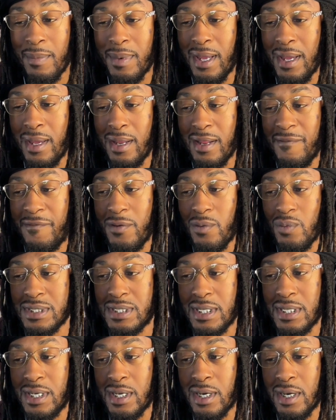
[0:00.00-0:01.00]
that if it was
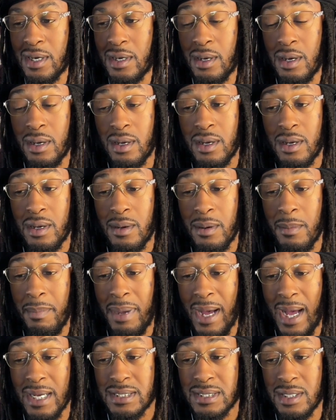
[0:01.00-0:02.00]
in a
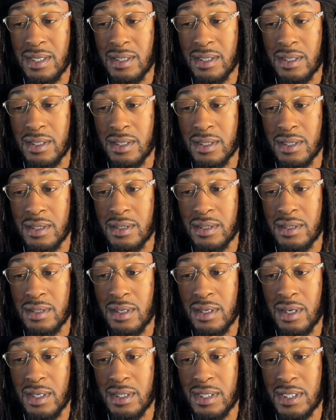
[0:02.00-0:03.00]
box under
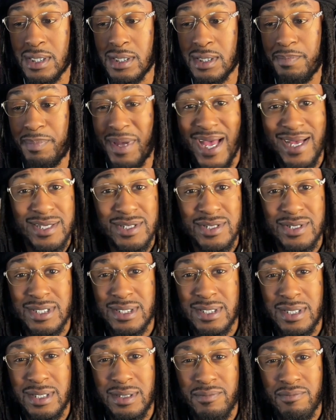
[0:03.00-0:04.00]
the passenger
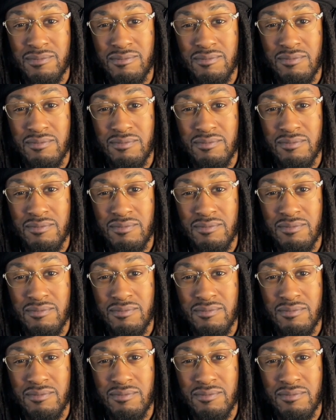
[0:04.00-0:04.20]
seat?